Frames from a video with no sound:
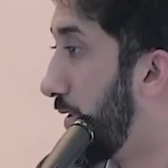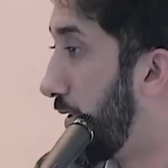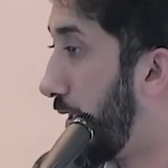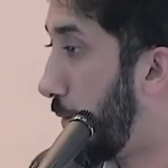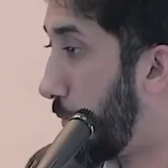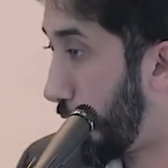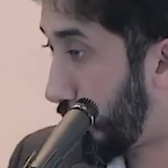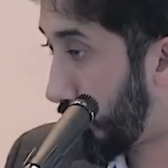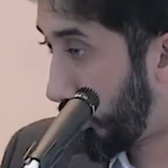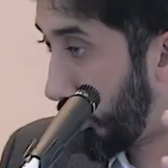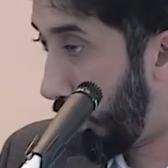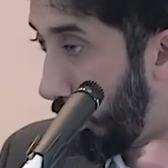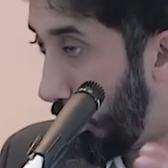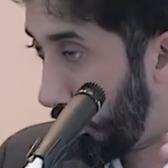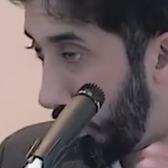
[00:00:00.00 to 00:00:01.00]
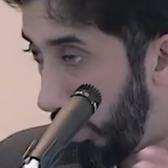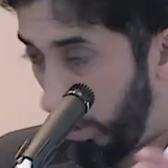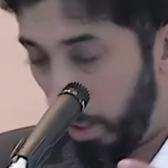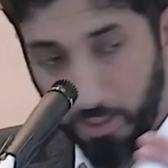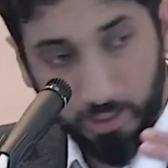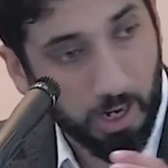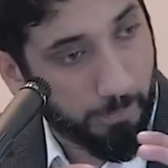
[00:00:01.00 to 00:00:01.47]
They were so
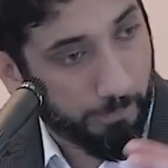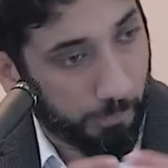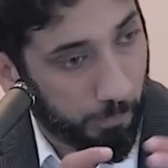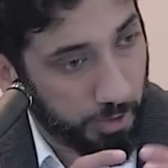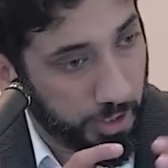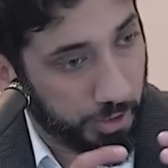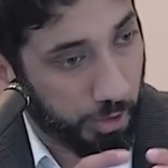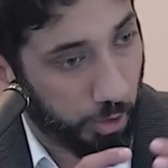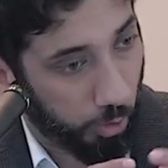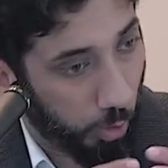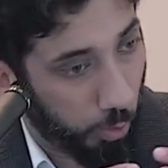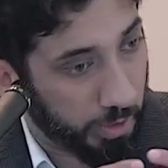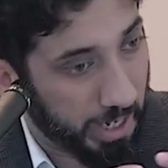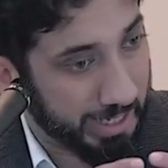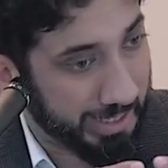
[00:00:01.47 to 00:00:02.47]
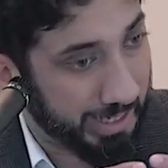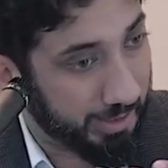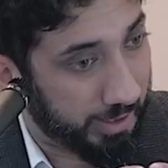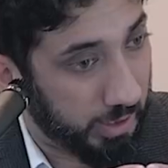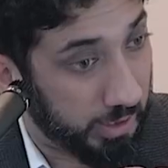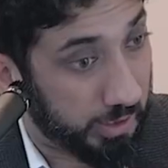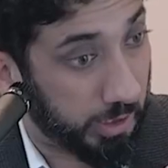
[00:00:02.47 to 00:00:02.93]
hung up within their own
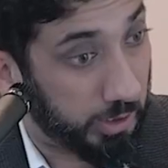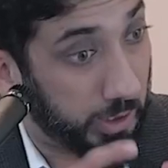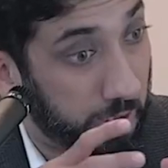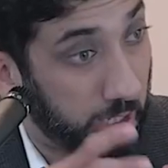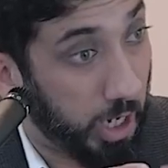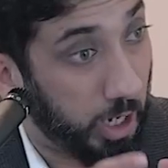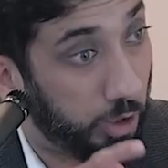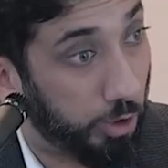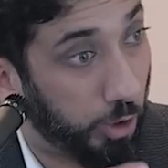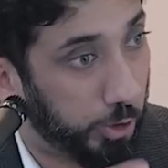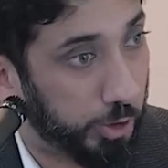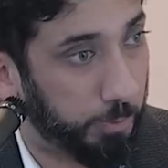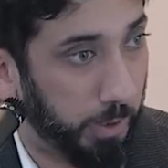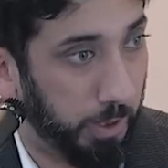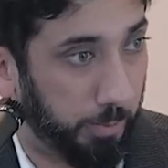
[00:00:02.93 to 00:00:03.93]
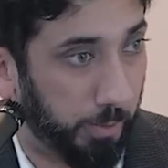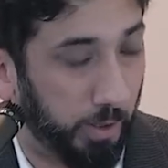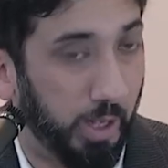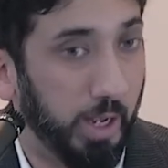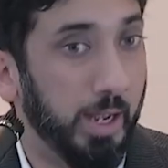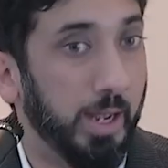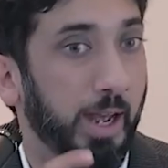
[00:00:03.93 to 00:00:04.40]
identities, and to take those
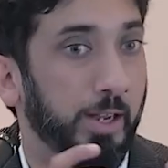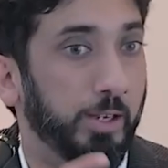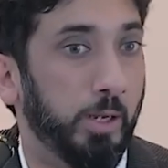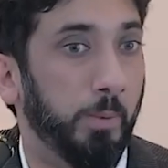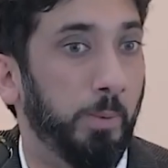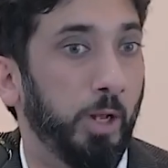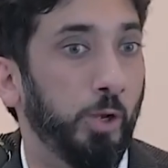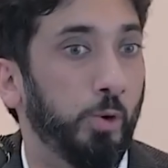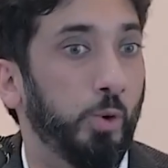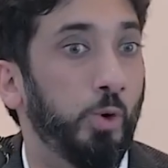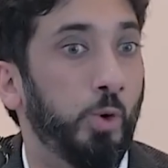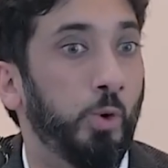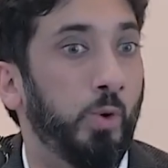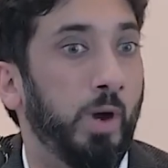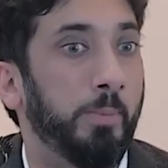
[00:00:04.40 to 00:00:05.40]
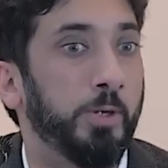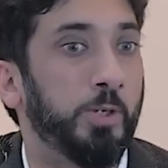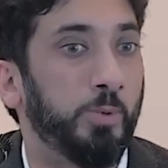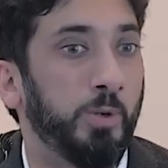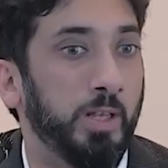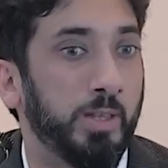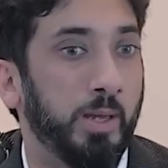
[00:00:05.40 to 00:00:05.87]
people and to build ukhuwa
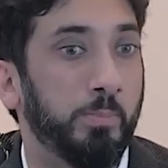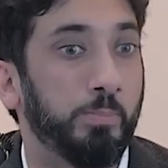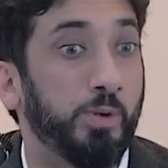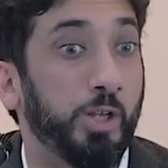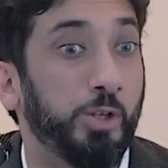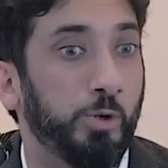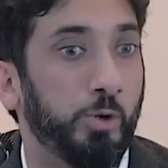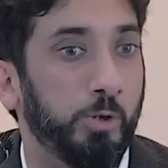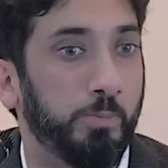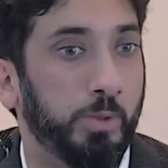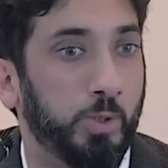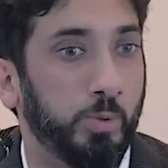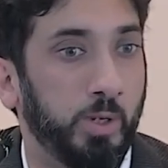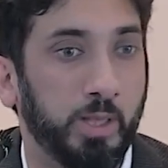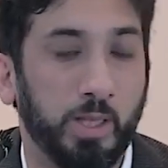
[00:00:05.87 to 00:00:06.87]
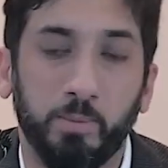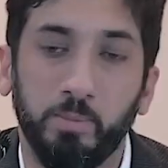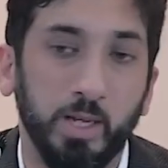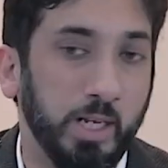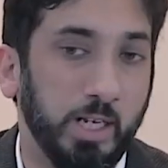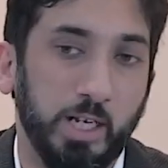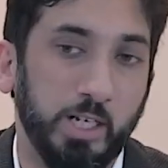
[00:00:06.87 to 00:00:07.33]
between them, brotherhood between them,
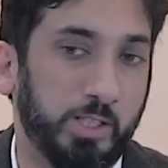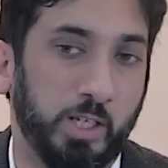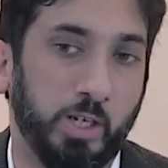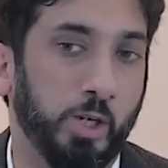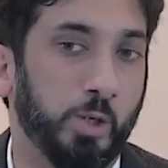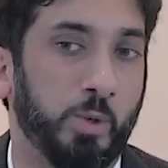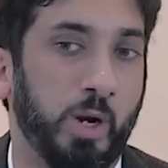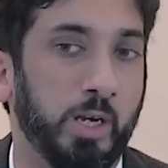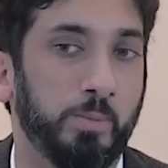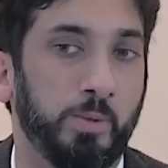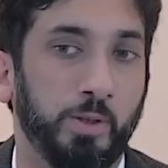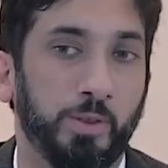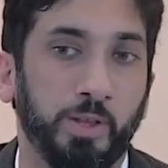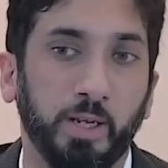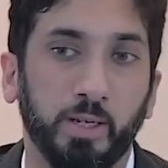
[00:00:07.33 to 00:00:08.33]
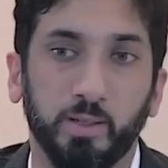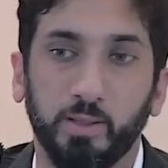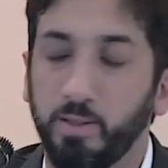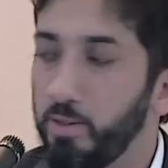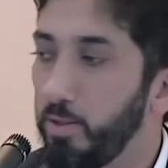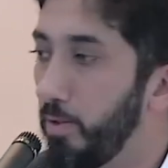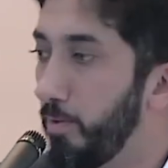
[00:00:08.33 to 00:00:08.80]
is an incredible
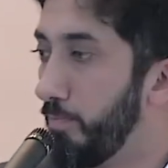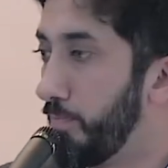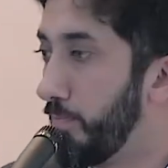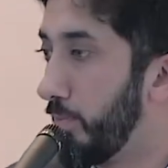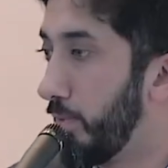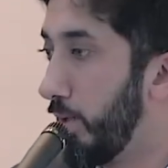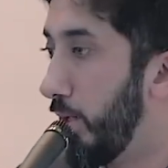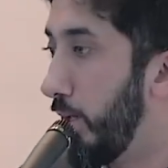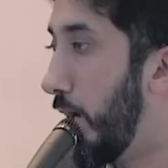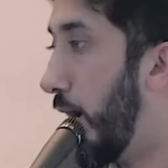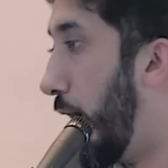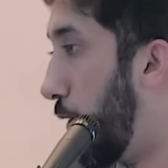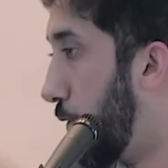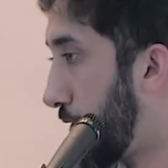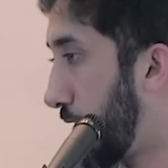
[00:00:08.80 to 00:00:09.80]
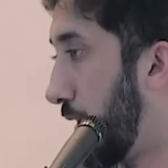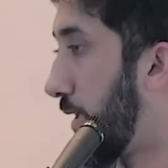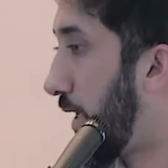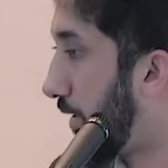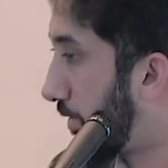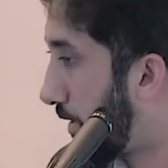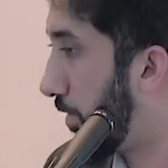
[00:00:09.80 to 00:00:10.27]
thing. Aus and
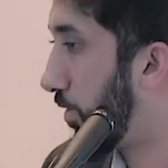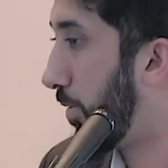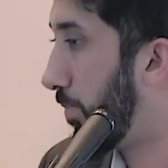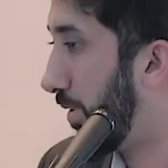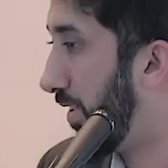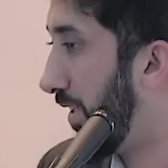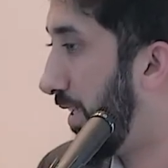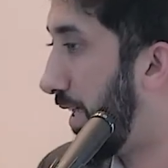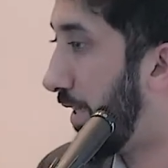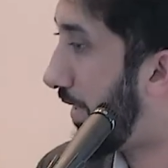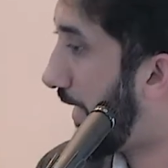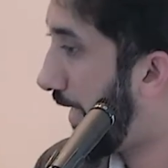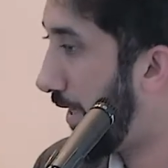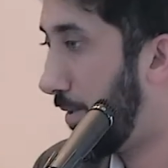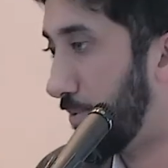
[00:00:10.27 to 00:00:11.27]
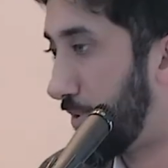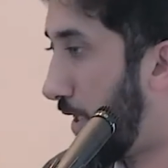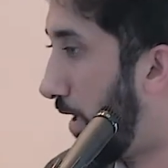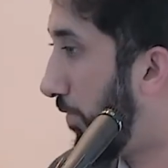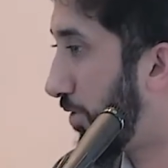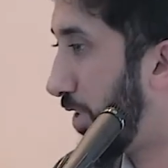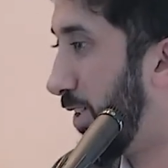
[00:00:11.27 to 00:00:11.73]
Khazraj in Medina, they
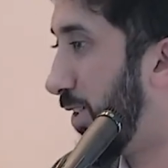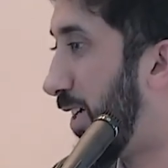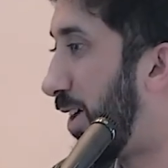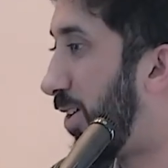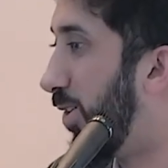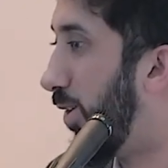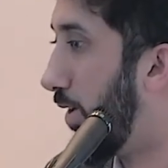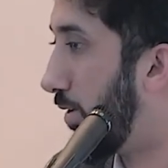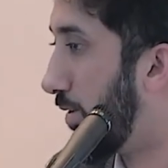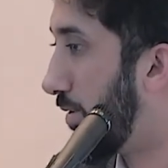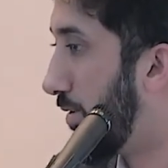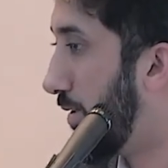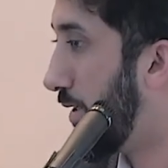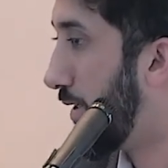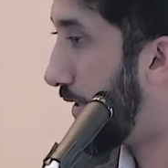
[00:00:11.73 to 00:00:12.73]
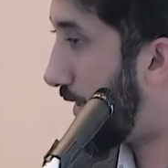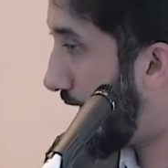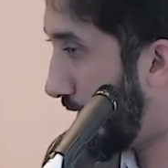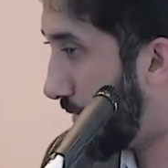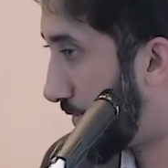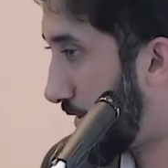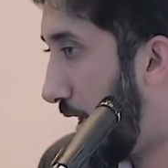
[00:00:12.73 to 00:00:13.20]
themselves didn't get along.
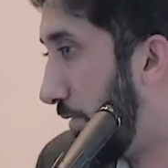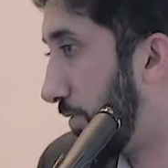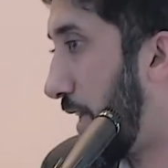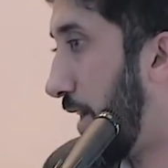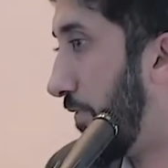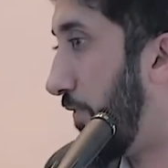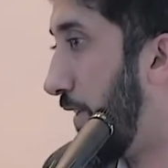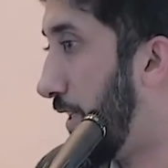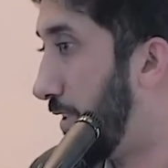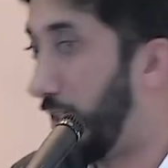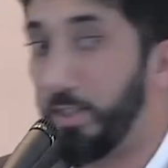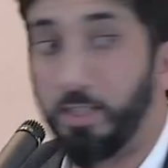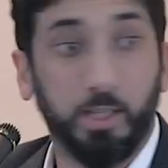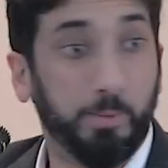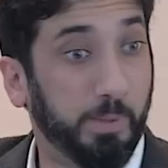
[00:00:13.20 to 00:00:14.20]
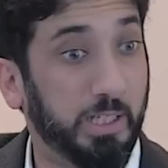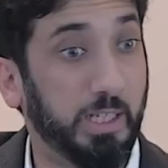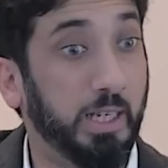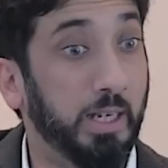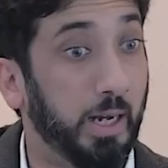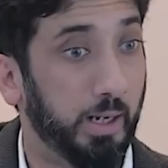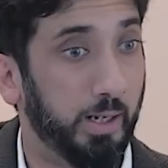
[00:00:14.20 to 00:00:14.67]
They themselves had fights, and they're
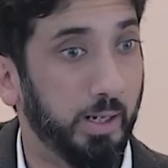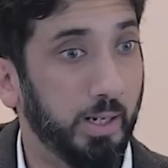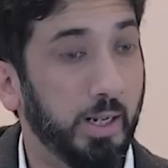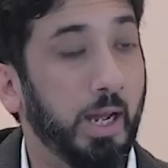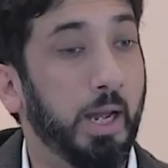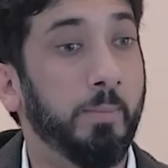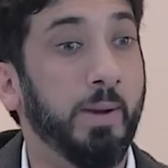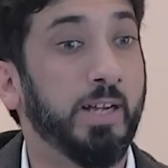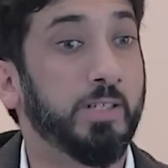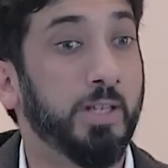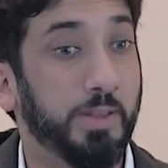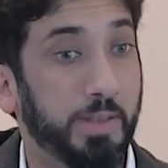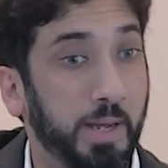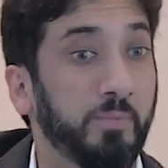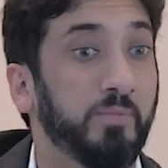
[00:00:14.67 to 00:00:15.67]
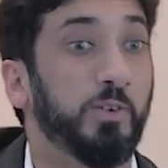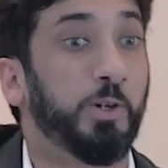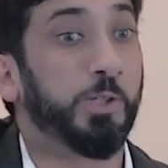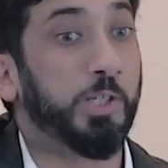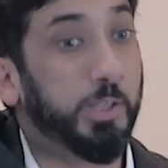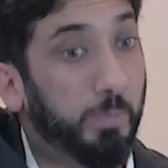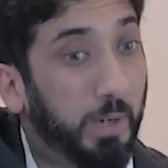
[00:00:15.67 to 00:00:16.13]
Medina. Imagine them
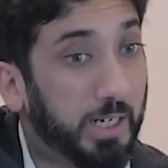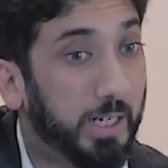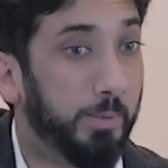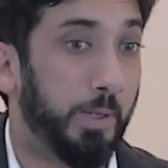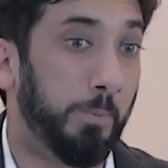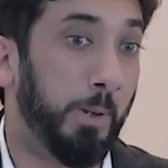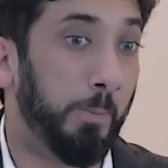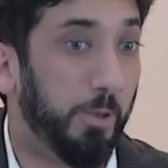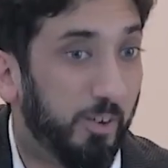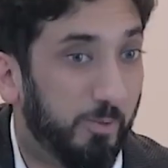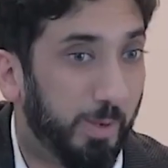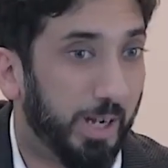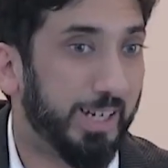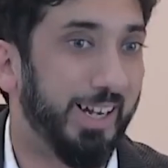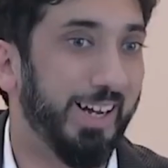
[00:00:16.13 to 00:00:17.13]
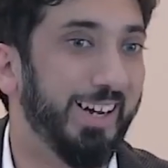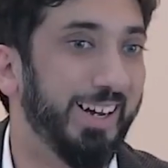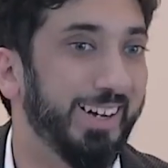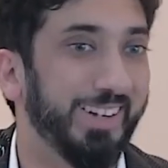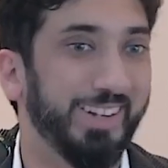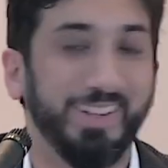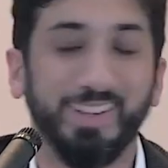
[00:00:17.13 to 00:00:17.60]
versus Makkah, the people of
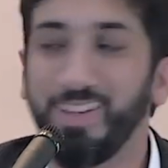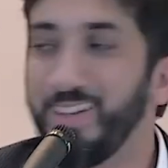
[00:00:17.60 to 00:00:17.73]
Makkah.